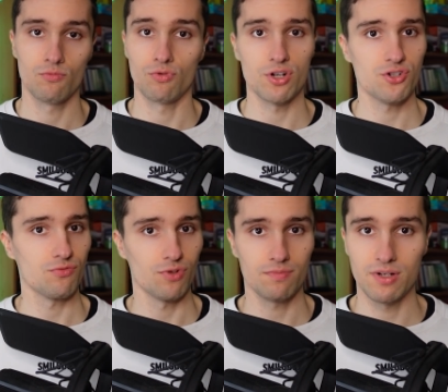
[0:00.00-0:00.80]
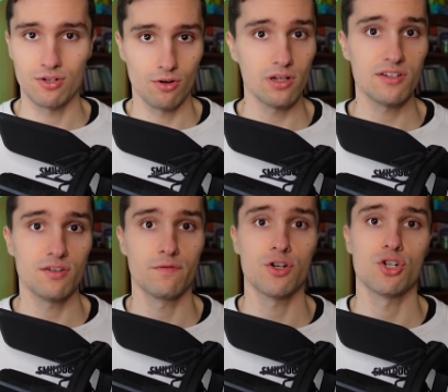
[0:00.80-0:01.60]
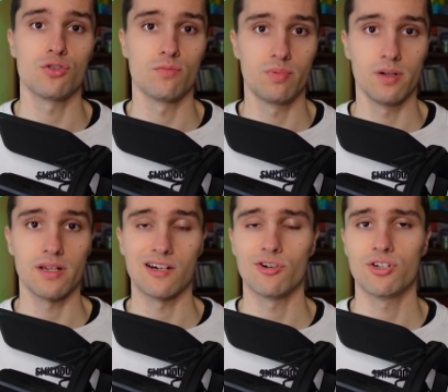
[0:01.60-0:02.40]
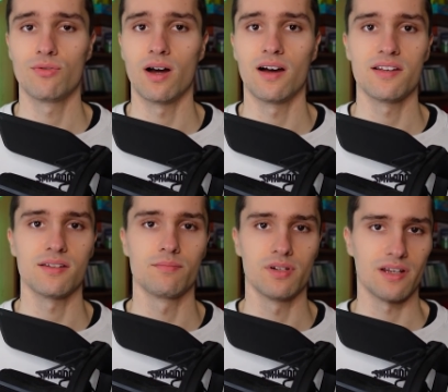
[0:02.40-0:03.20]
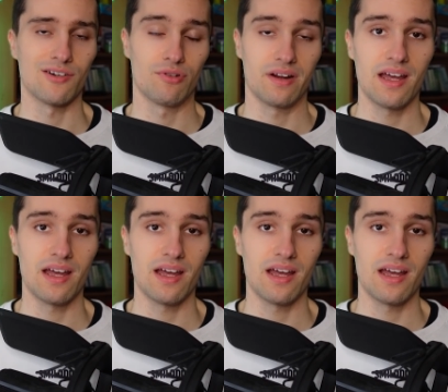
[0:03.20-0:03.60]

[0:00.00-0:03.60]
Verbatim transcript: which would be totally sufficient to build Android UIs and build Android